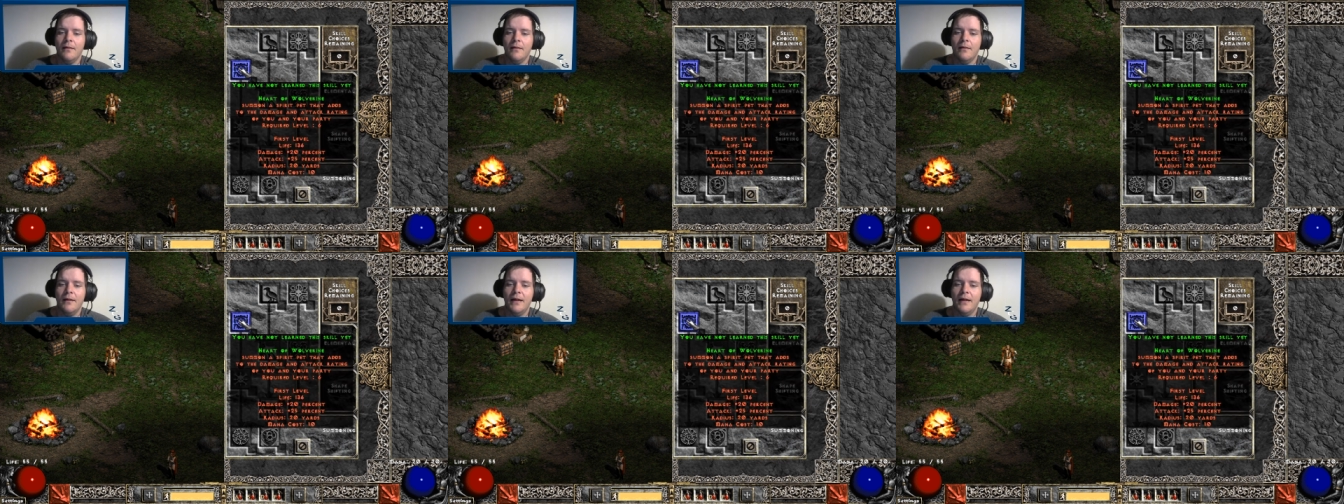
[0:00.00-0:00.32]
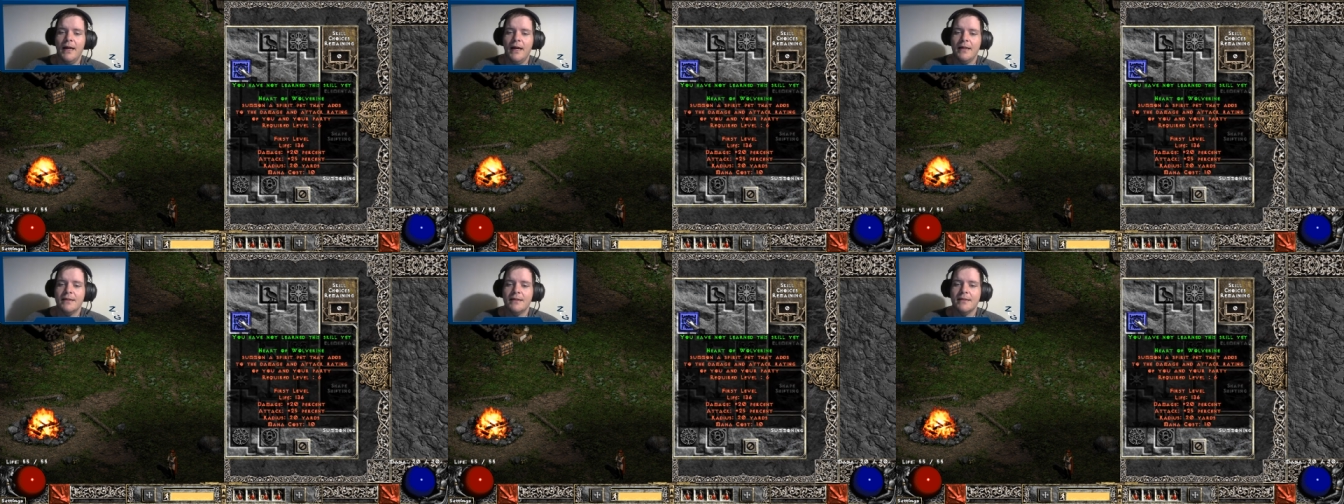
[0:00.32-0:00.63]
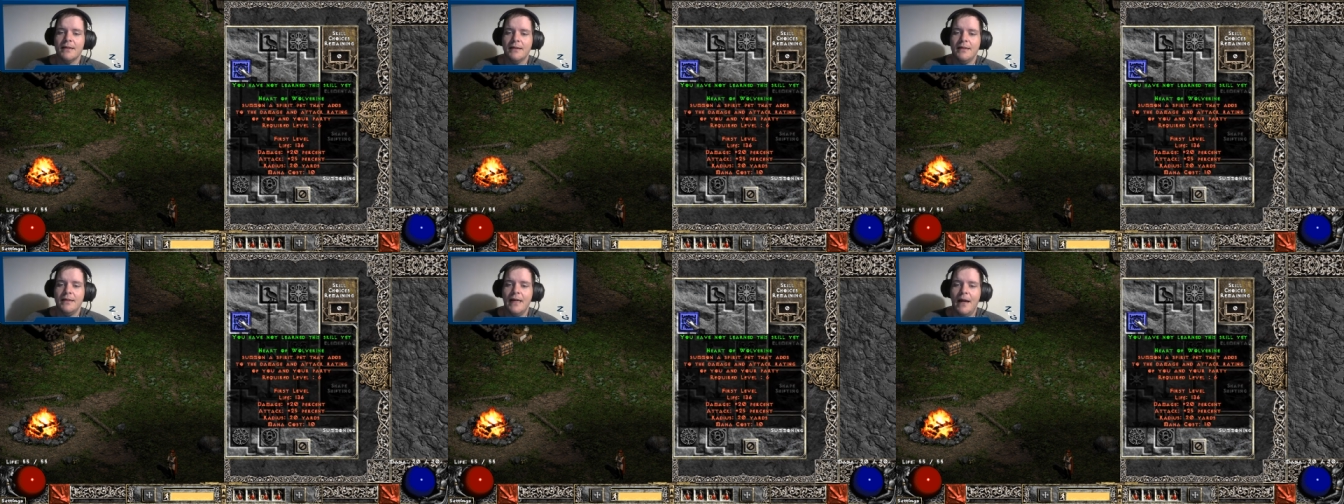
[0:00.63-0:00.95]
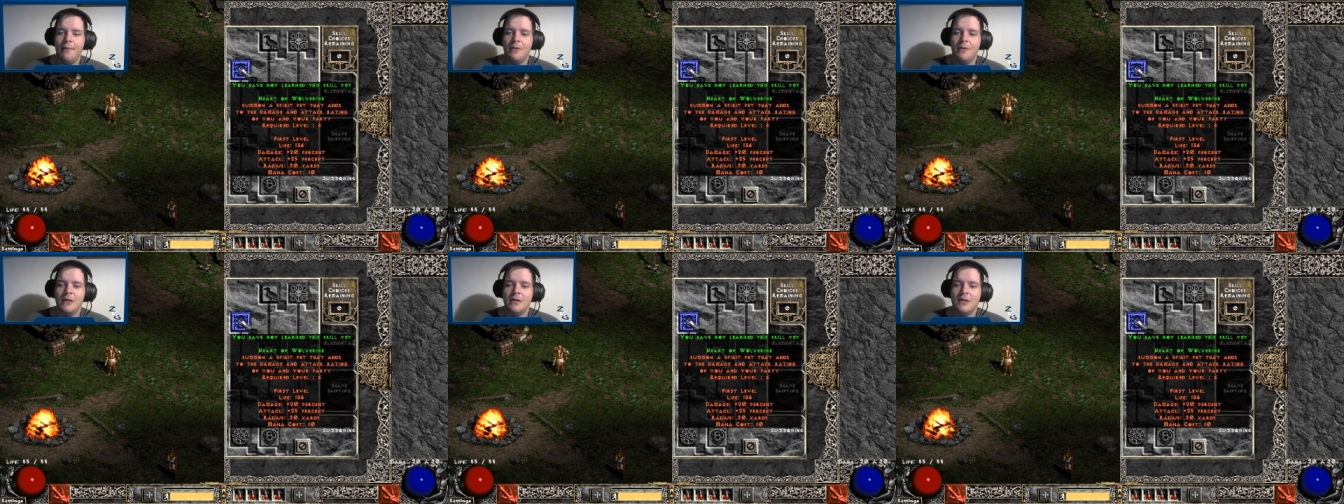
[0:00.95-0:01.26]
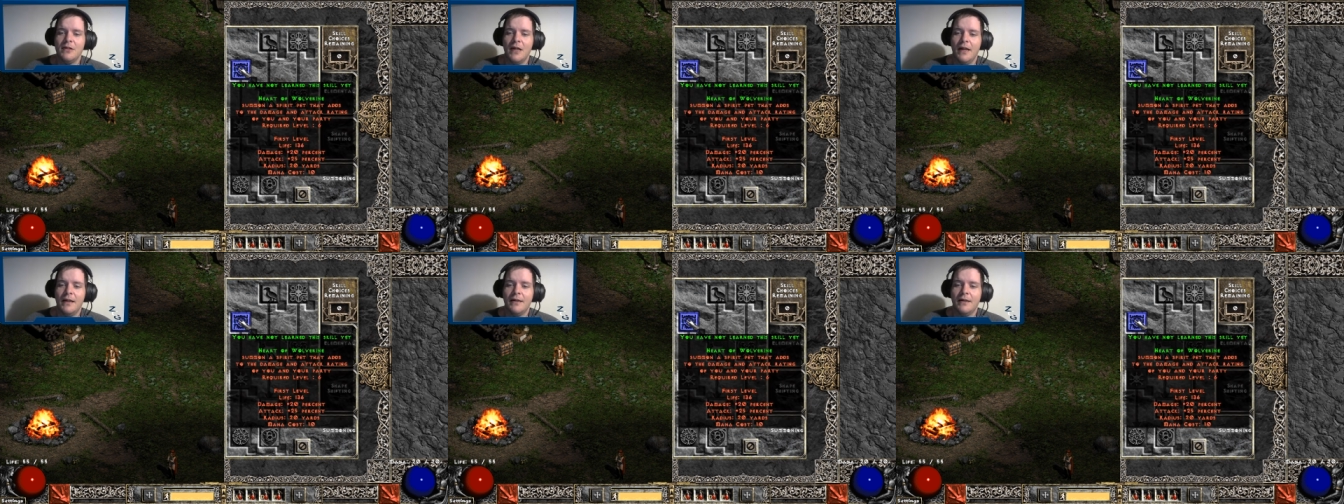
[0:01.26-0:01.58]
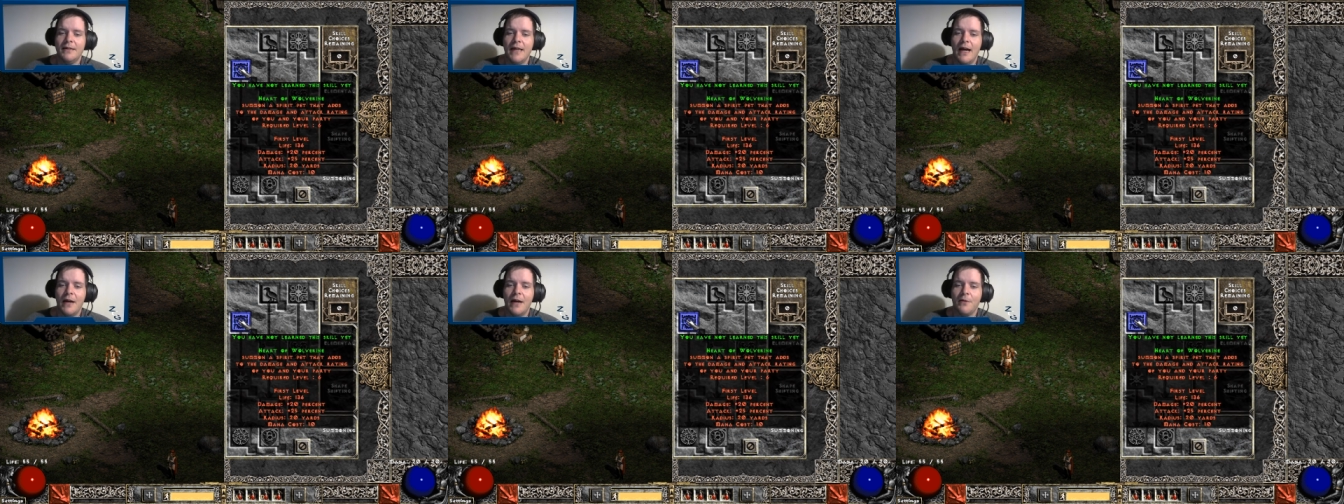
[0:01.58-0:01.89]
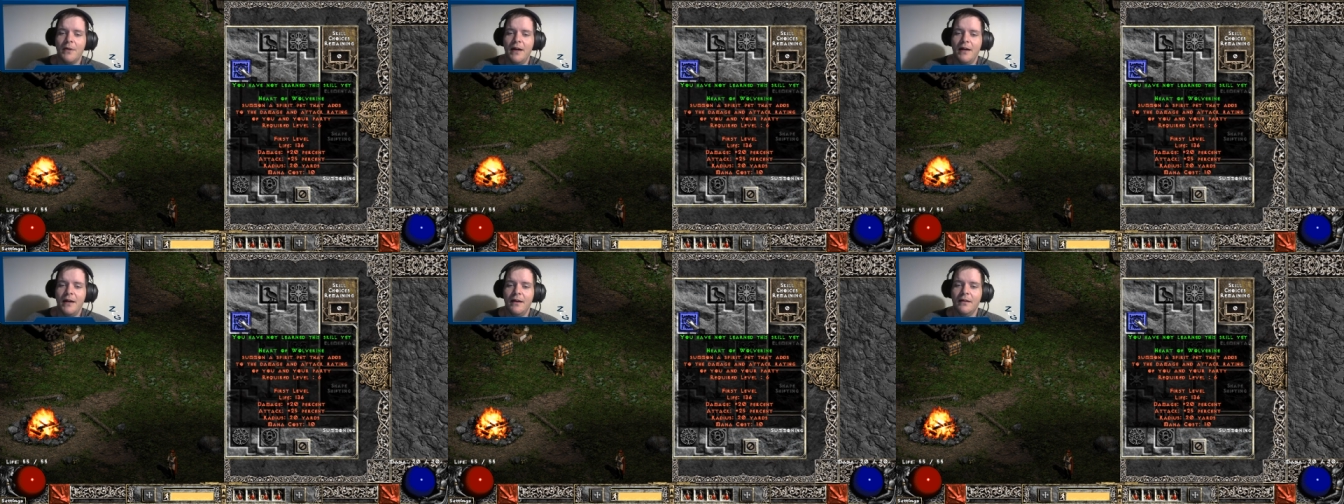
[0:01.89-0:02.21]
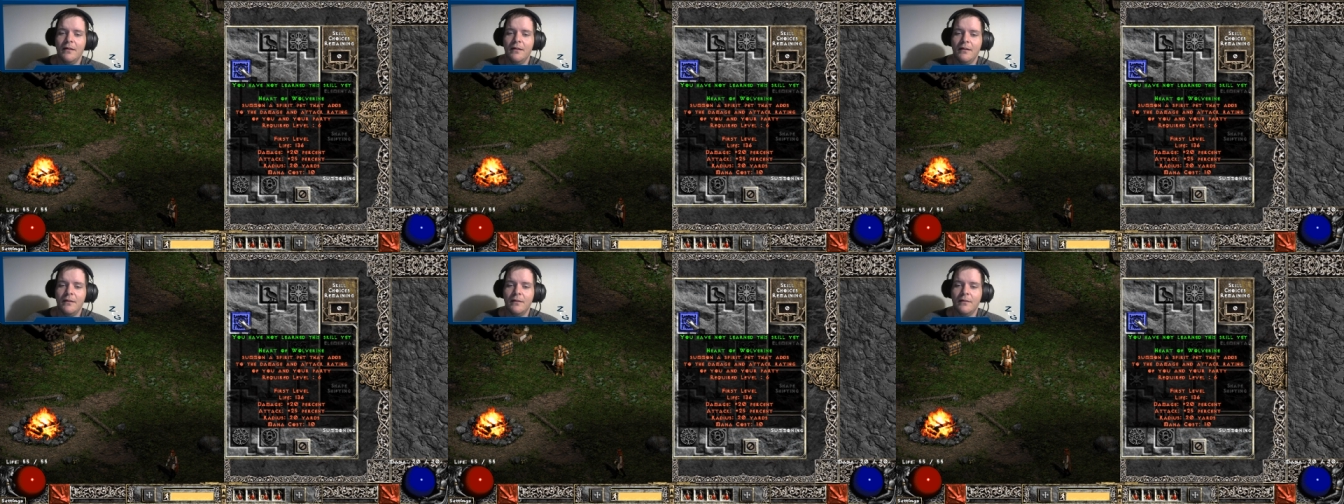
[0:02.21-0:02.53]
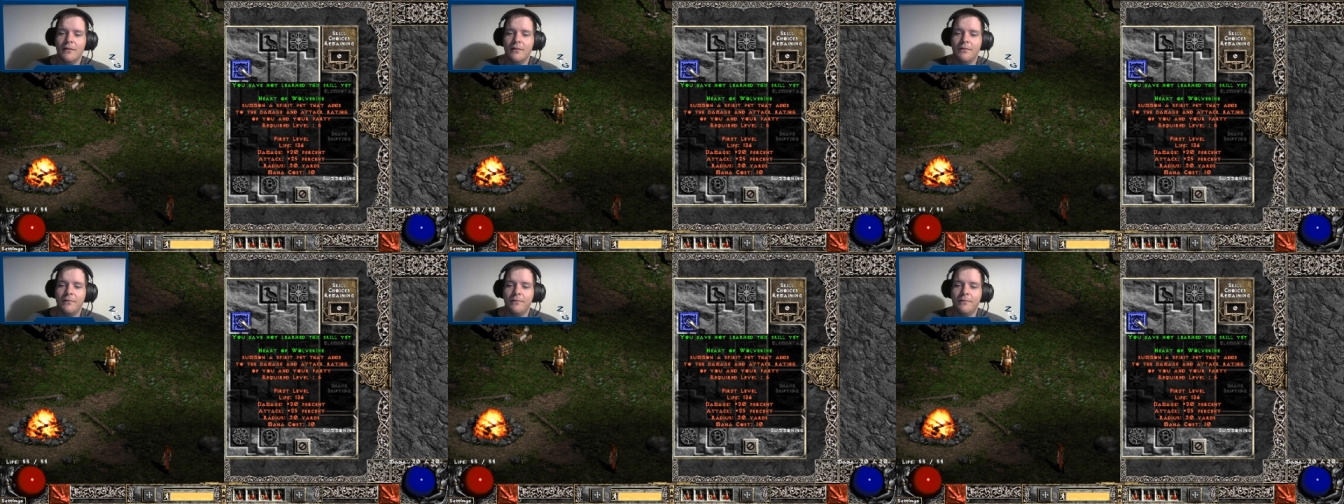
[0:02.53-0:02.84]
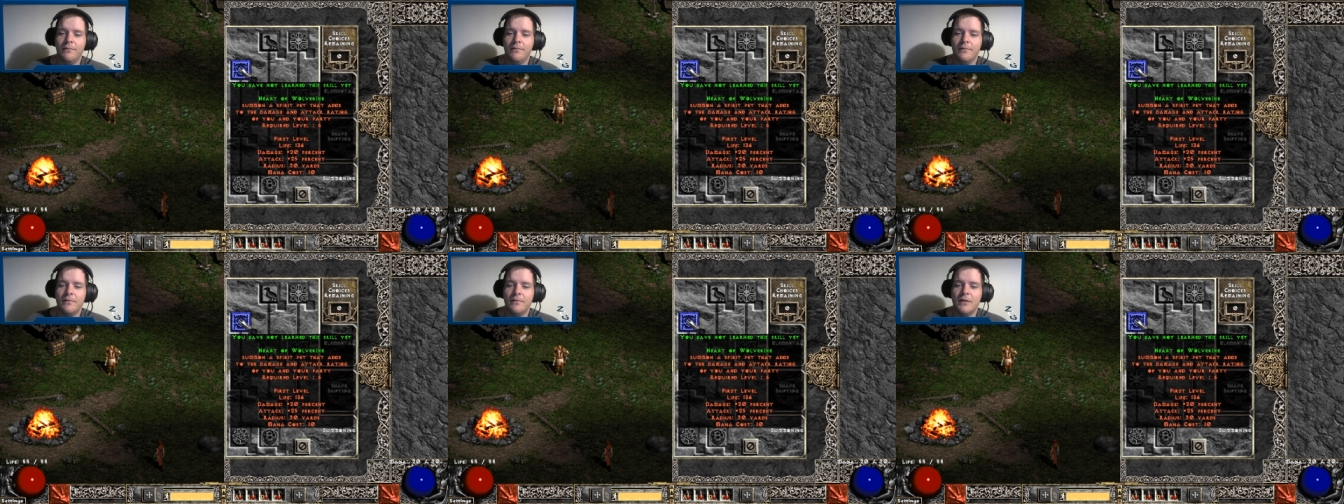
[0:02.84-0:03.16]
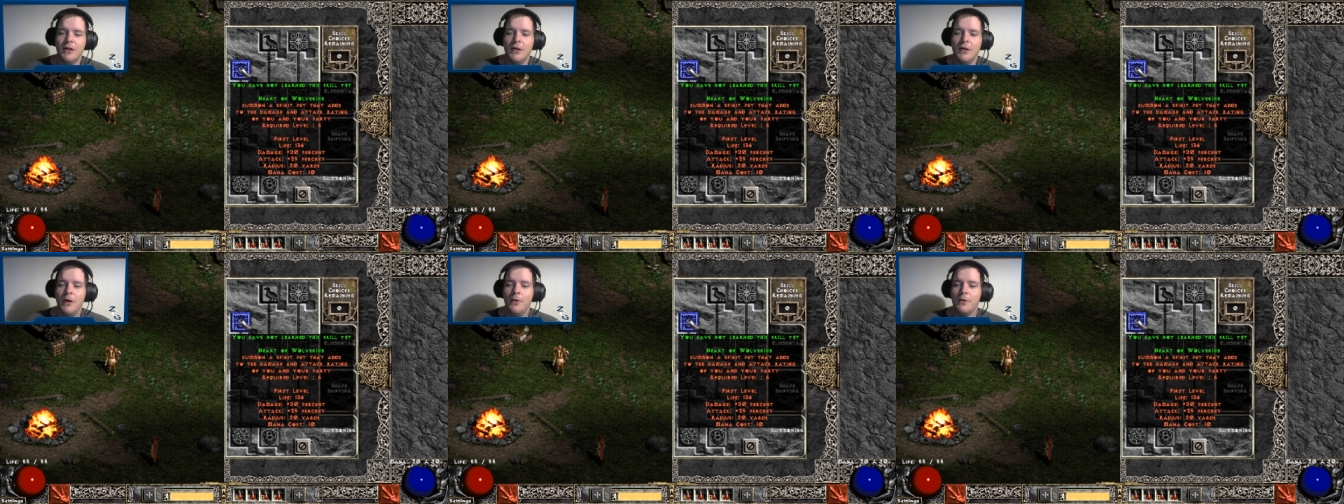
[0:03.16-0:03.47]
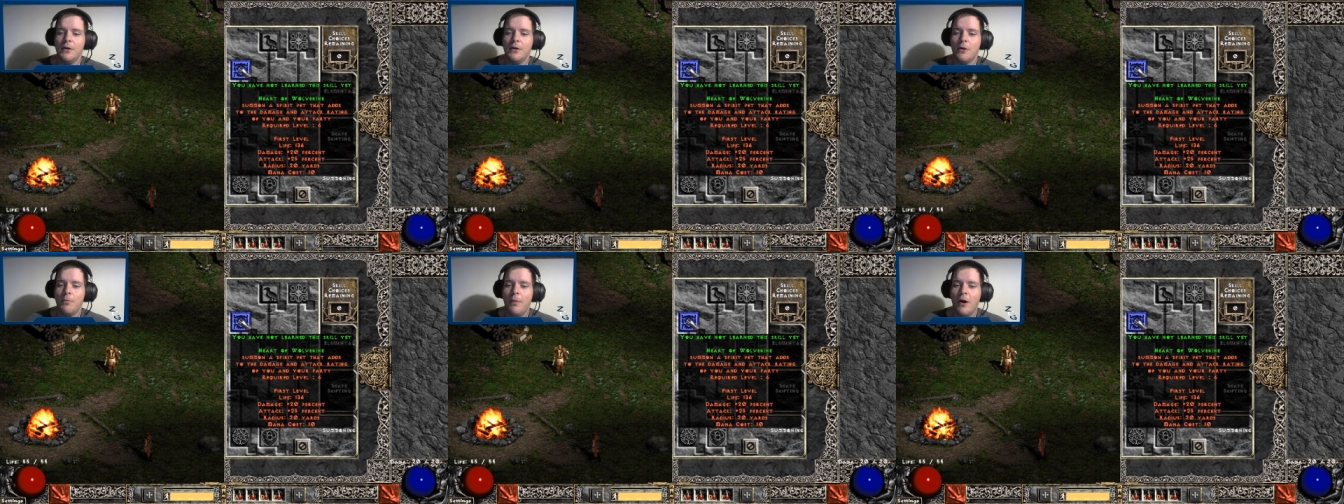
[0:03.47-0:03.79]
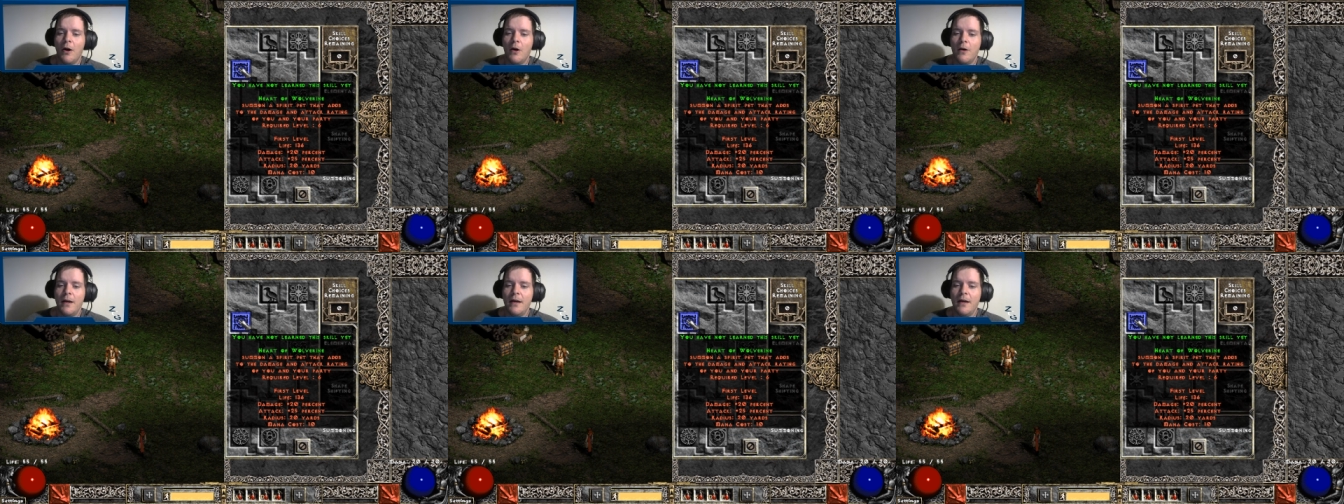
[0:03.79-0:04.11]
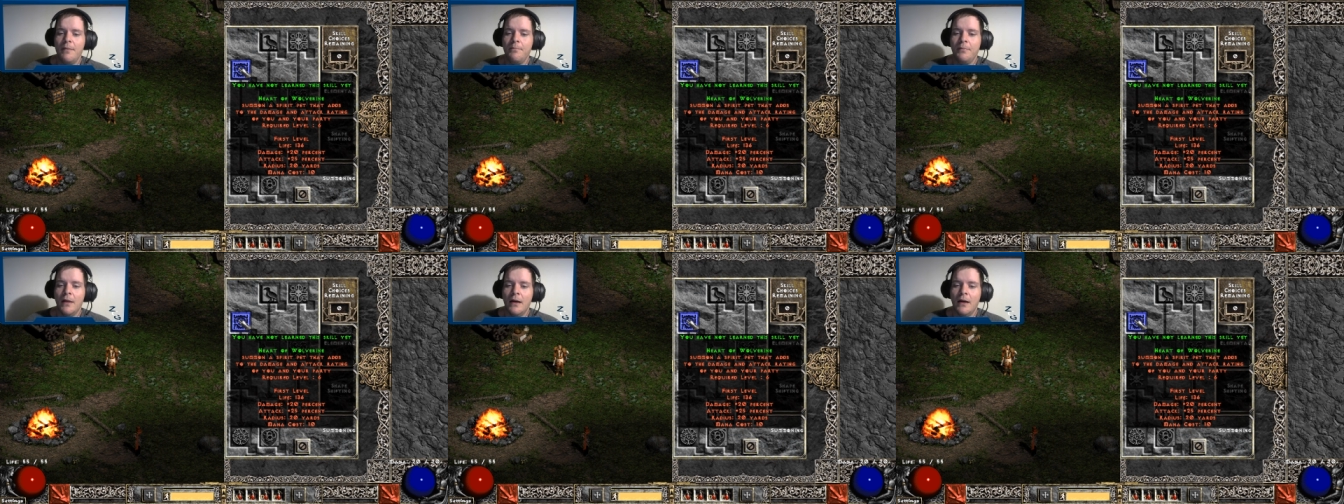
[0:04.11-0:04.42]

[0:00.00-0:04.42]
that adds damage and attack rating to you and your party.